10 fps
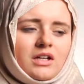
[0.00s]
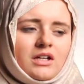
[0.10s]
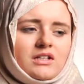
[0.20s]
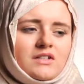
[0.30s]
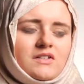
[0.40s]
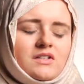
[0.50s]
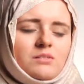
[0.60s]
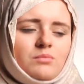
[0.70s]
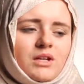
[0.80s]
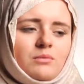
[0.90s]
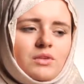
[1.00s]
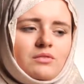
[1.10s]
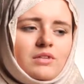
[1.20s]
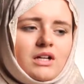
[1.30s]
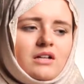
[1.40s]
And it did make me
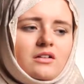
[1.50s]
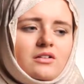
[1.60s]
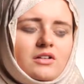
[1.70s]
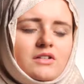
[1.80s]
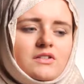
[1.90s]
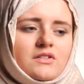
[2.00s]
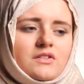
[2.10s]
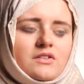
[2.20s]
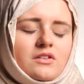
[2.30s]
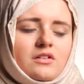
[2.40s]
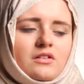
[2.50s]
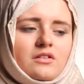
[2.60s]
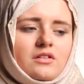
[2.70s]
realize that,